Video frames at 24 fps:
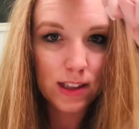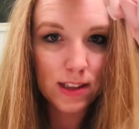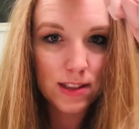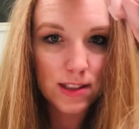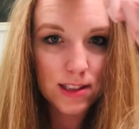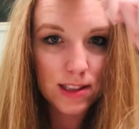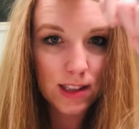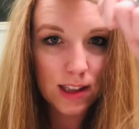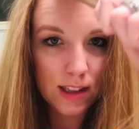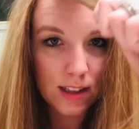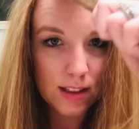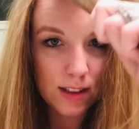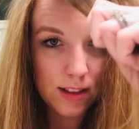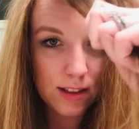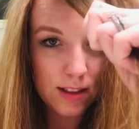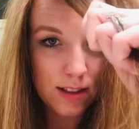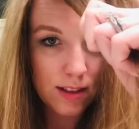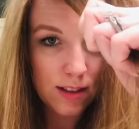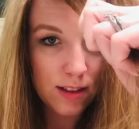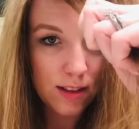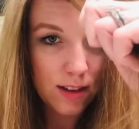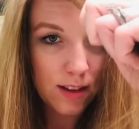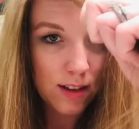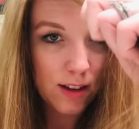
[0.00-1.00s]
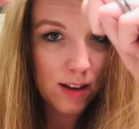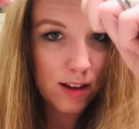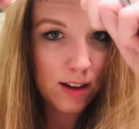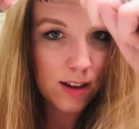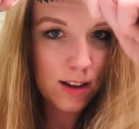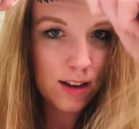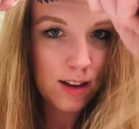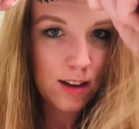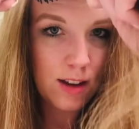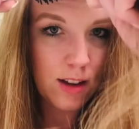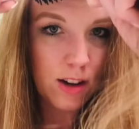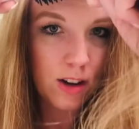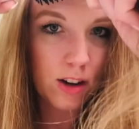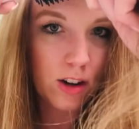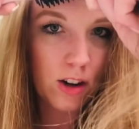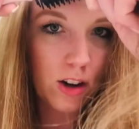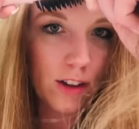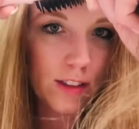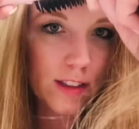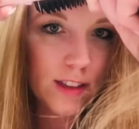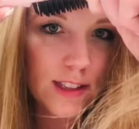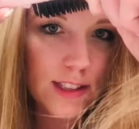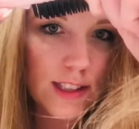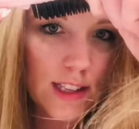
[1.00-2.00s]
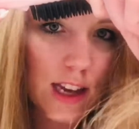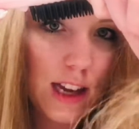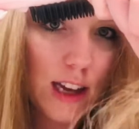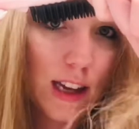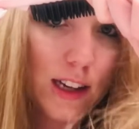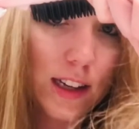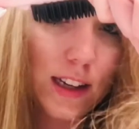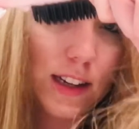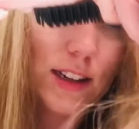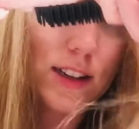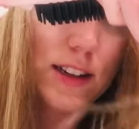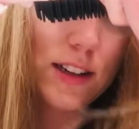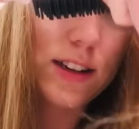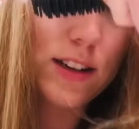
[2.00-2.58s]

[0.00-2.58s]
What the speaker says: it's in or on the side.